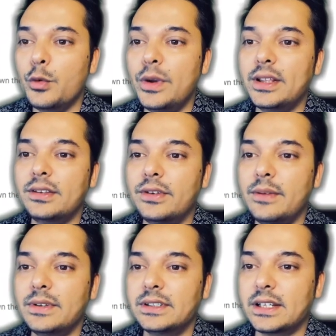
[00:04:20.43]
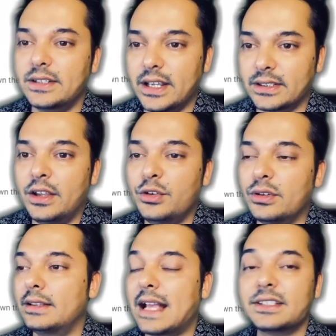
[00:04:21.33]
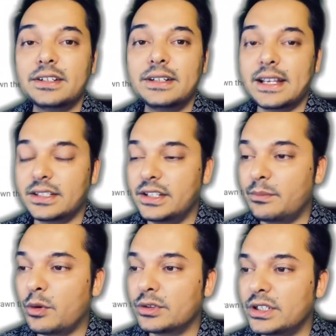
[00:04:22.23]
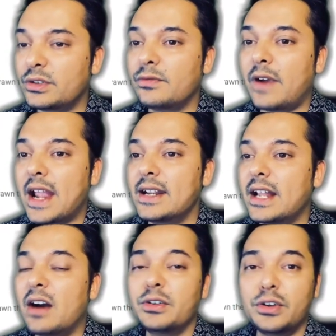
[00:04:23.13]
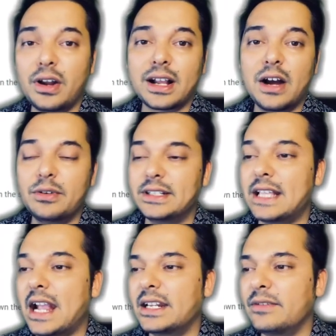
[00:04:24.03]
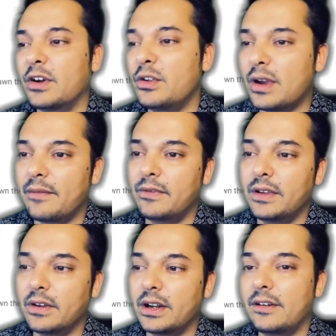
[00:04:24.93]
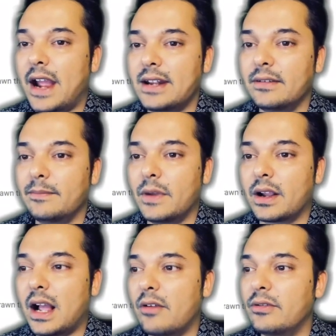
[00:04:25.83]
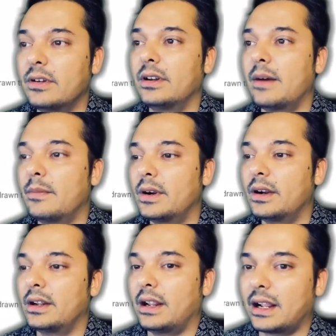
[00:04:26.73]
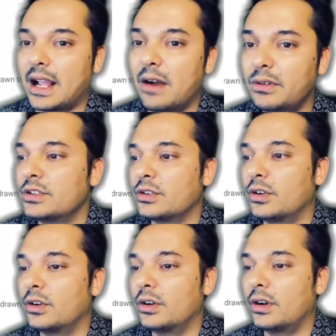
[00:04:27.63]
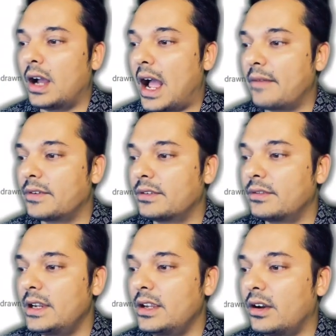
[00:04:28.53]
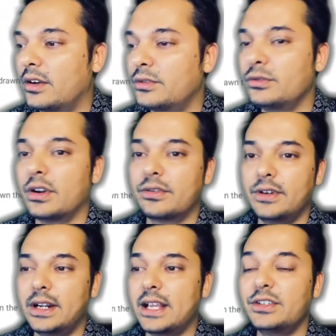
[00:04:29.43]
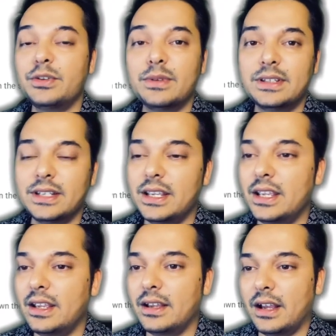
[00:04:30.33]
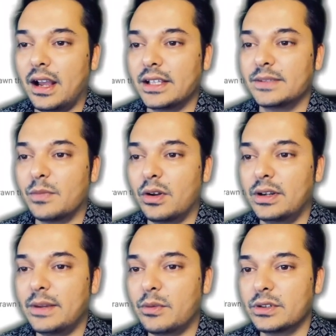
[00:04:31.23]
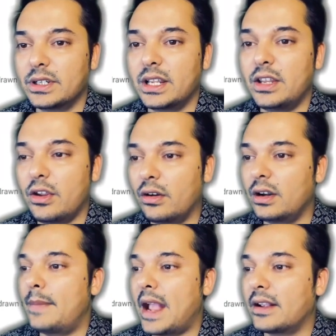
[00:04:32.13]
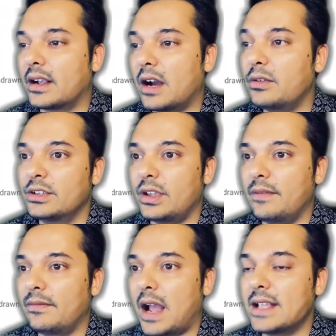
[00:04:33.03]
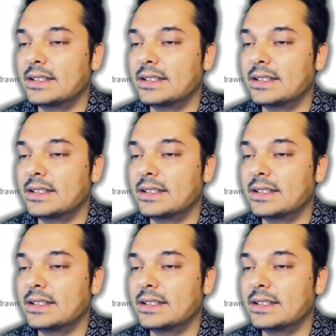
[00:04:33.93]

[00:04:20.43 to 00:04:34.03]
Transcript: within 3 business days. You, that's a test deposit to find out your account is active or you have given a right account number uh, account. So after 3 or 2 or 3 days you will see a small deposit in your bank account so if i